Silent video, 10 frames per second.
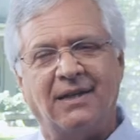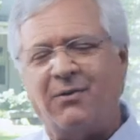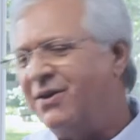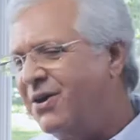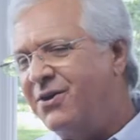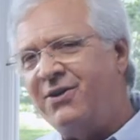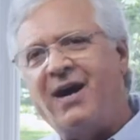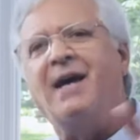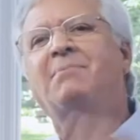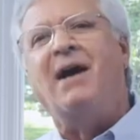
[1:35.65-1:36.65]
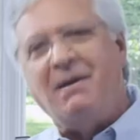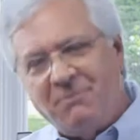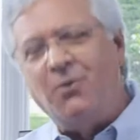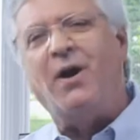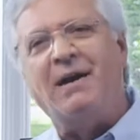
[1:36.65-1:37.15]
They went, no,
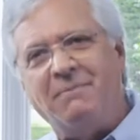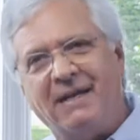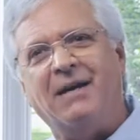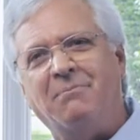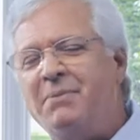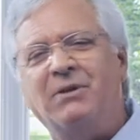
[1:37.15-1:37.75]
I'm who I am,